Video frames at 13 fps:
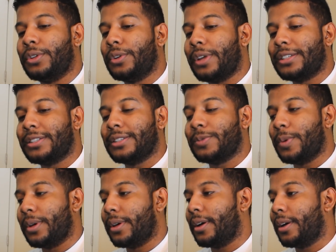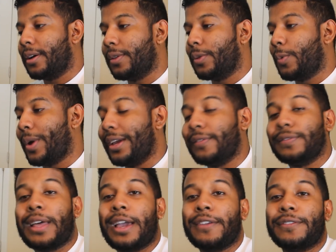You know, that's just what the way
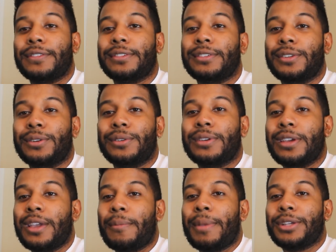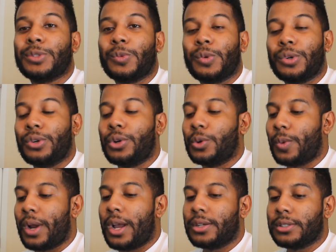of life and, you know, makes the world go
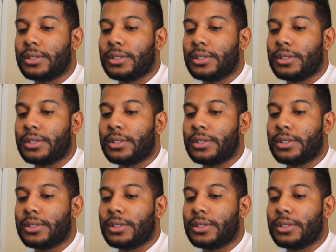round.